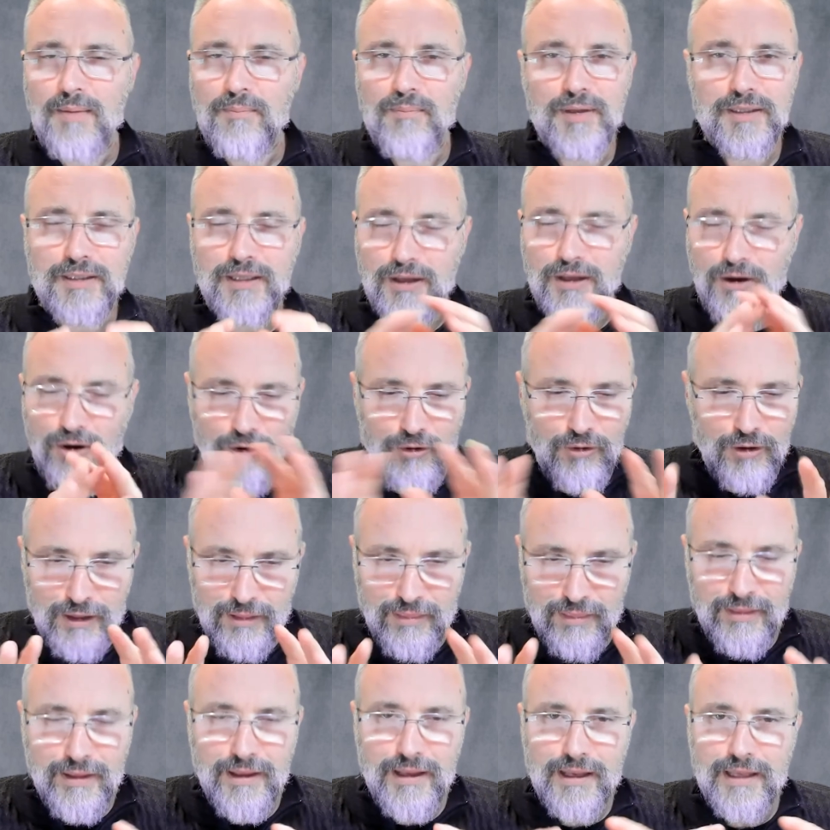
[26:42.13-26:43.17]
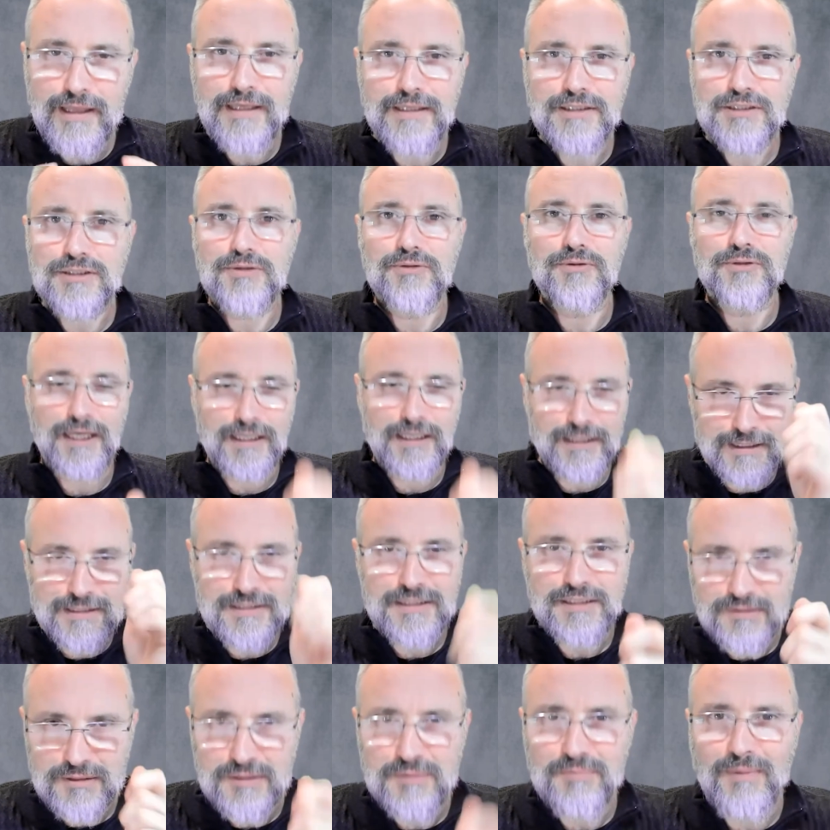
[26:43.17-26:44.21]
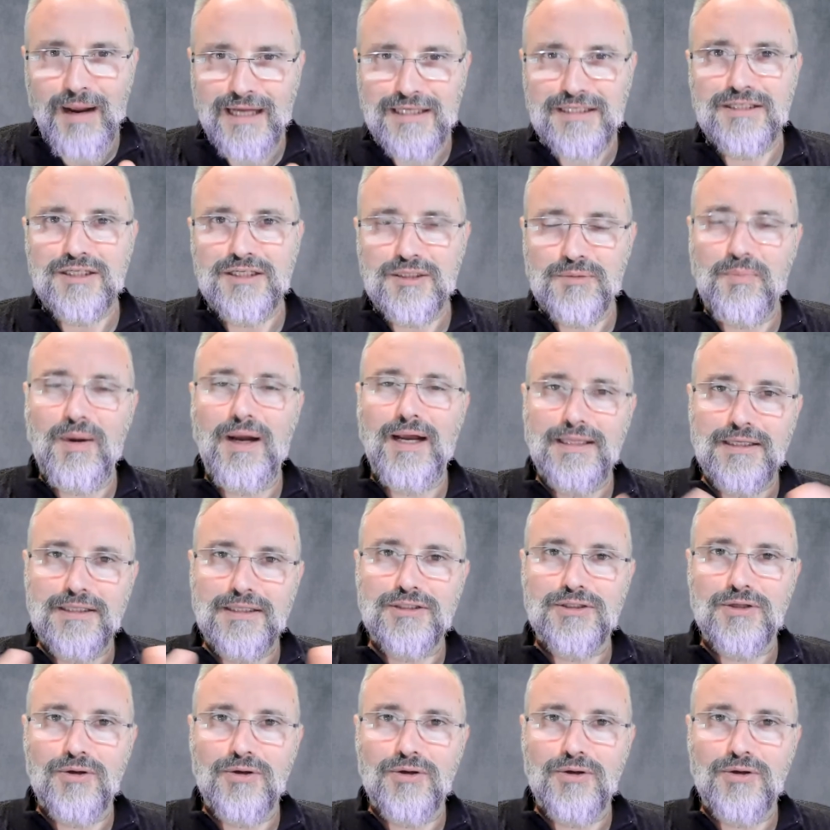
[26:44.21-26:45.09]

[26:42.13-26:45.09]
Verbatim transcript: But the only thing he's good at is smashing spiders.